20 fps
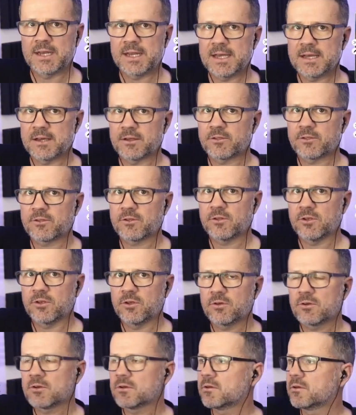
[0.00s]
here so
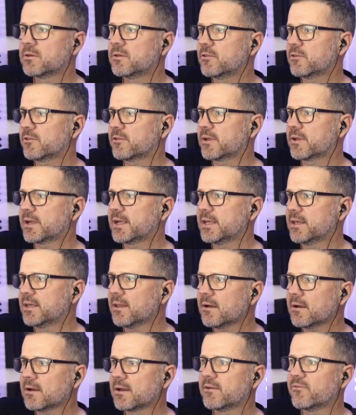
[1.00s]
you can see
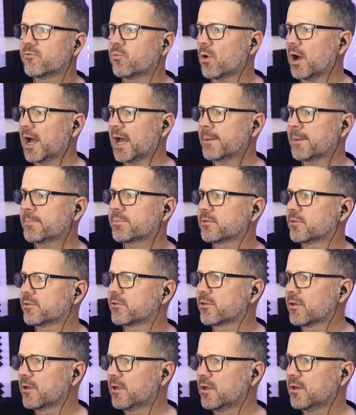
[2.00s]
live what
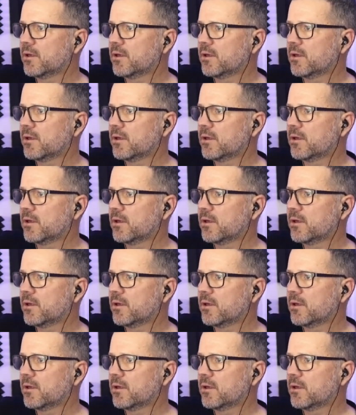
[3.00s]
happens.